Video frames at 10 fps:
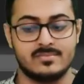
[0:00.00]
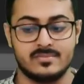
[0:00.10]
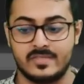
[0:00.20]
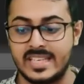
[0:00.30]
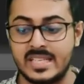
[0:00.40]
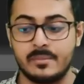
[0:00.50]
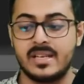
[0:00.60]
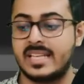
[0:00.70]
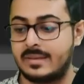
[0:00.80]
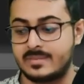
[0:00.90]
variable
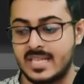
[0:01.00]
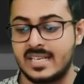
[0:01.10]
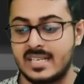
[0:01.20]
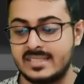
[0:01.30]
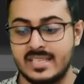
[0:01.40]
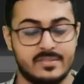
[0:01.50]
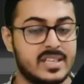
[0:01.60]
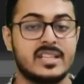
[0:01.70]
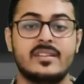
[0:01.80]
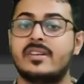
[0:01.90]
names that are there,
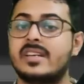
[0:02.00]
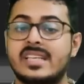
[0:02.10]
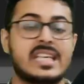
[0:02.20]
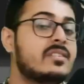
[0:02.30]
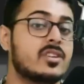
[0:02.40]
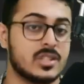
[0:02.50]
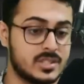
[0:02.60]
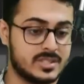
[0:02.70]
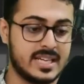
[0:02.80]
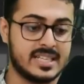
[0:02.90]
very different
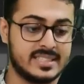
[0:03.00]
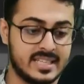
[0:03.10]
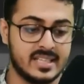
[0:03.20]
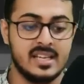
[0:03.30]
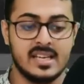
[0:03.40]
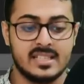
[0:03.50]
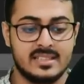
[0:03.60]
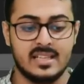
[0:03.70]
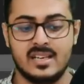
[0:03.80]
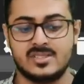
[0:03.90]
keywords that are there.
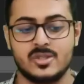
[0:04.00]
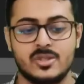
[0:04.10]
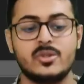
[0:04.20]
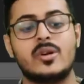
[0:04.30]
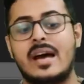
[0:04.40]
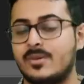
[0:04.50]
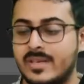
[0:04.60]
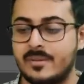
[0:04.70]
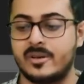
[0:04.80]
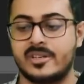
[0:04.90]
So you don't have to
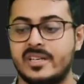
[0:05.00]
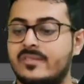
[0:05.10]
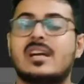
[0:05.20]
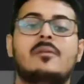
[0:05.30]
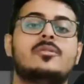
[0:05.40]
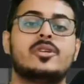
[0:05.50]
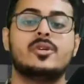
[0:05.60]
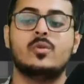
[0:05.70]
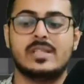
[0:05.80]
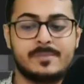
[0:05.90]
worry about it. It will come to you
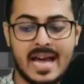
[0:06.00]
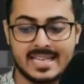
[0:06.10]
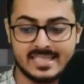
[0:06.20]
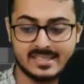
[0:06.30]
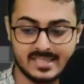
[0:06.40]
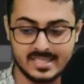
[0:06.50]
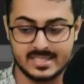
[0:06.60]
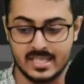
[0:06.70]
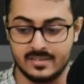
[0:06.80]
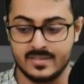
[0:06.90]
with practice
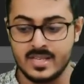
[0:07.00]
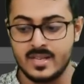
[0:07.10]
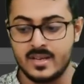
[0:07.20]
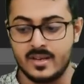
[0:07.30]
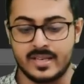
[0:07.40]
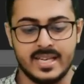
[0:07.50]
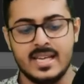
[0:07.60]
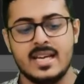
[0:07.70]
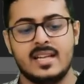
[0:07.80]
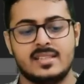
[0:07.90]
itself. Okay,
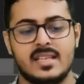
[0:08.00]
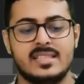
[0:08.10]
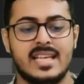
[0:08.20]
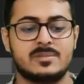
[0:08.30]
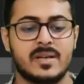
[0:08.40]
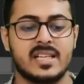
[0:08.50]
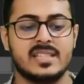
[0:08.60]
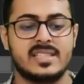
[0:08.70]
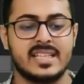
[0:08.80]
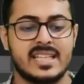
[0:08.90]
the next particular
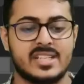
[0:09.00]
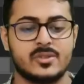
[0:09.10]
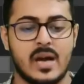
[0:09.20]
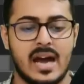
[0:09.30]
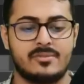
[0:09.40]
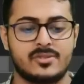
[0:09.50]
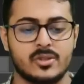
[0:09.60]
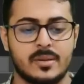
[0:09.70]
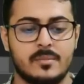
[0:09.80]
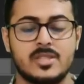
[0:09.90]
thing that you have to
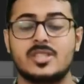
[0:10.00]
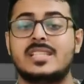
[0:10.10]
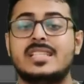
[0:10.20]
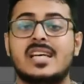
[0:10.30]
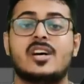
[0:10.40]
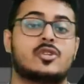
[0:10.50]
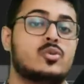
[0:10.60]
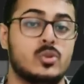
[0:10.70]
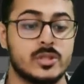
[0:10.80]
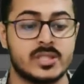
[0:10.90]
remember, so these are
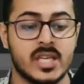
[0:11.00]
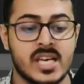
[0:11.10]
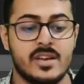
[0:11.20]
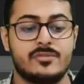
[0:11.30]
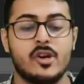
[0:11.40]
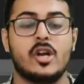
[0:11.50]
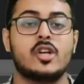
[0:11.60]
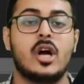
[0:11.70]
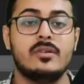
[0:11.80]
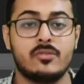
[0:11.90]
rules. If you are
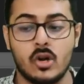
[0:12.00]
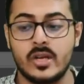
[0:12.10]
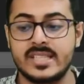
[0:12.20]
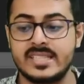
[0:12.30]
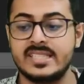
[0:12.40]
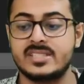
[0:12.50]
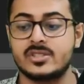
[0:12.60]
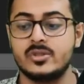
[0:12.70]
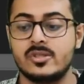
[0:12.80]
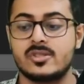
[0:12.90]
not following these
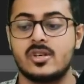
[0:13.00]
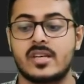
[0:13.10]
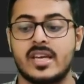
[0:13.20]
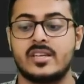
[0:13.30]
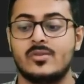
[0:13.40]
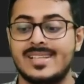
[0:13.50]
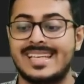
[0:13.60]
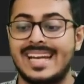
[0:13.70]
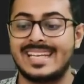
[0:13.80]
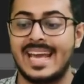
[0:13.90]
rules, okay, you will
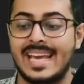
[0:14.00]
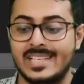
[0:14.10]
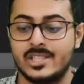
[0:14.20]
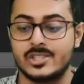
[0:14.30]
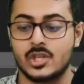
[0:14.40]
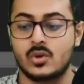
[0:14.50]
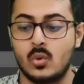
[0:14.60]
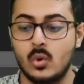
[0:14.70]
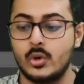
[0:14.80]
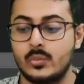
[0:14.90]
get errors. Your
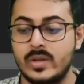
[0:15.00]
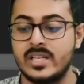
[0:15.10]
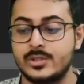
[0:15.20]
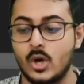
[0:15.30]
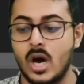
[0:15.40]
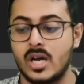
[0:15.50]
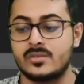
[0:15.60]
code will not